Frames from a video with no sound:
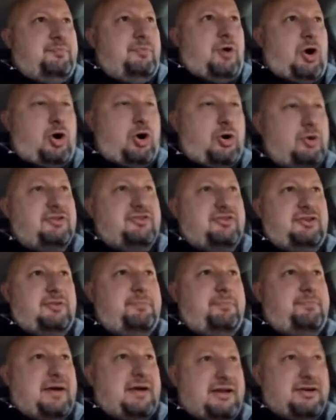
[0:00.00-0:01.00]
hurt the
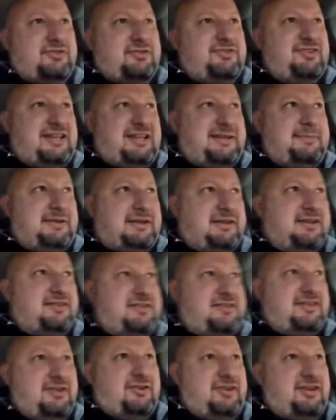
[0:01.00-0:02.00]
better team in the
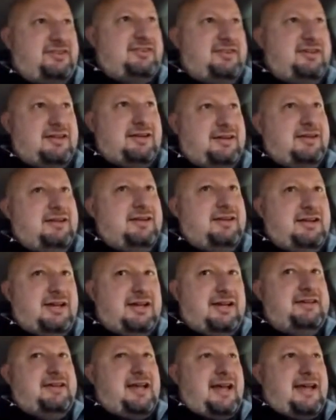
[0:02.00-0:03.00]
series?
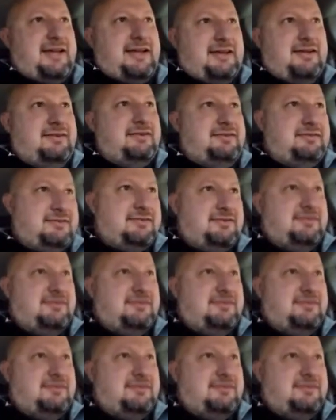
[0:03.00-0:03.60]
It can.